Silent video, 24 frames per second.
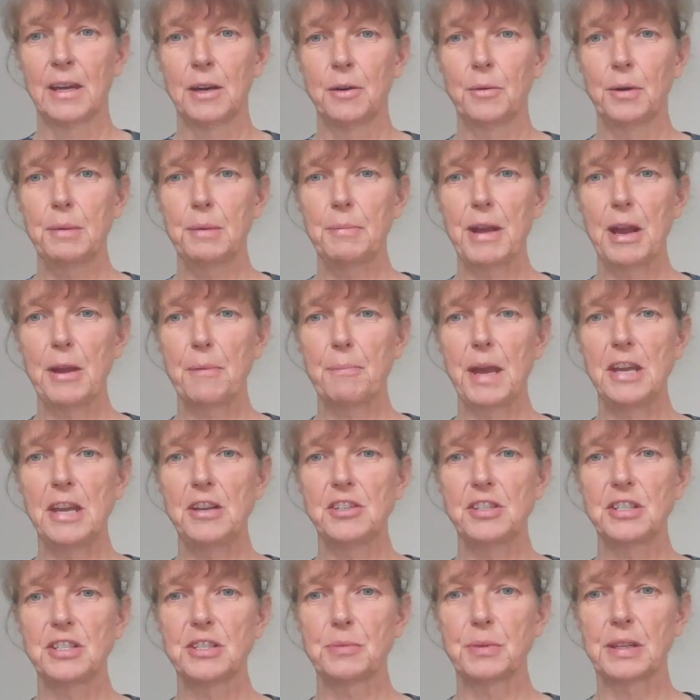What about
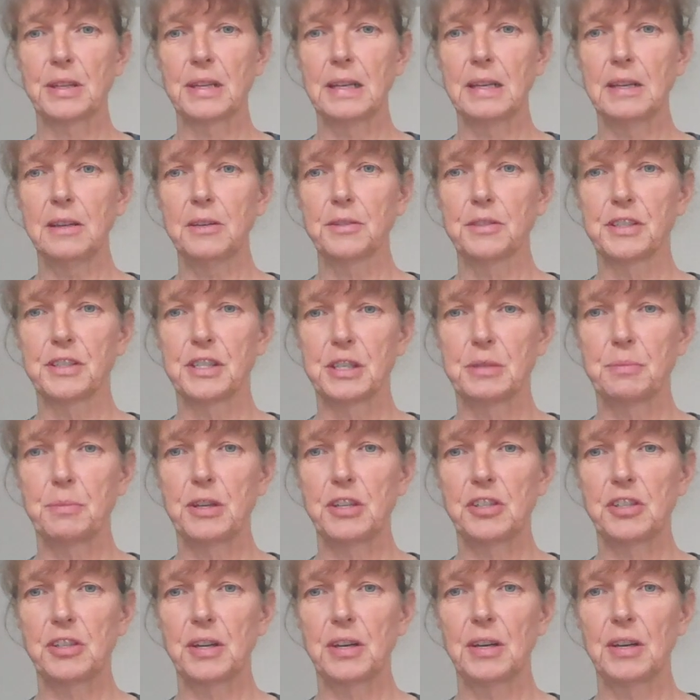patients with clinical
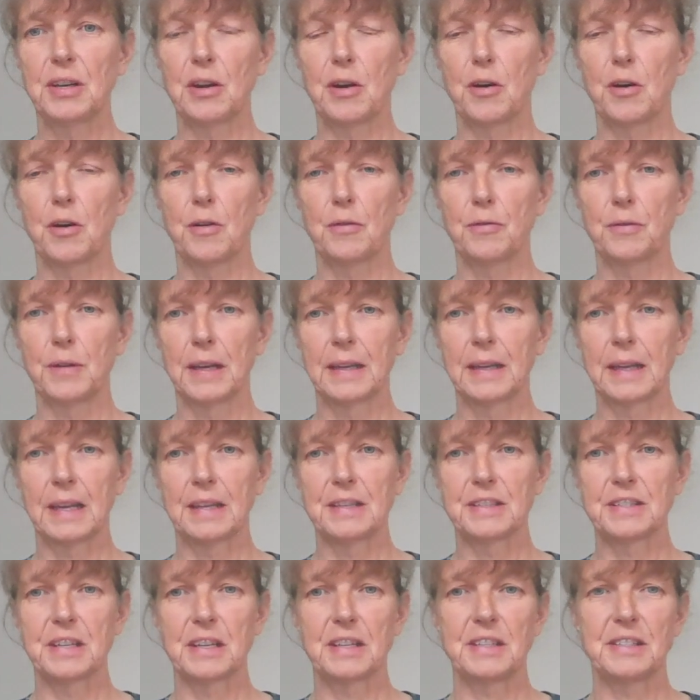suspicion of lung
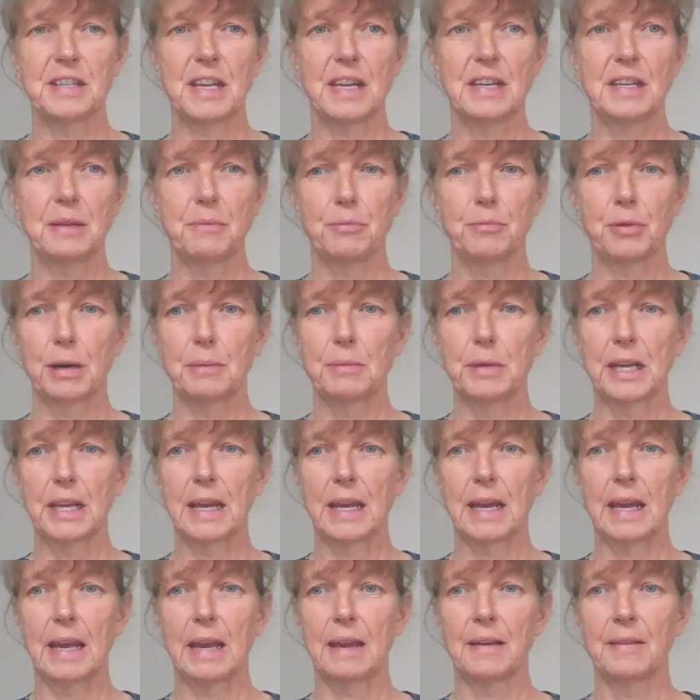cancer attending primary
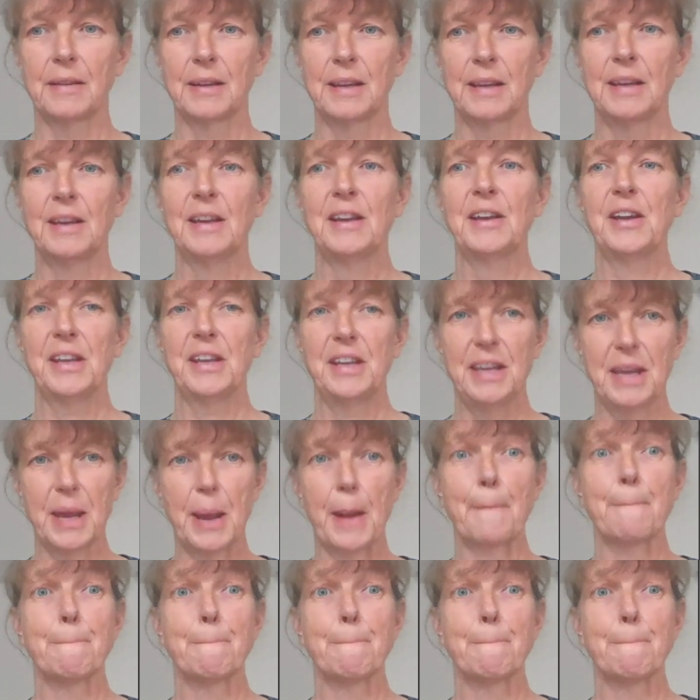care? Yeah,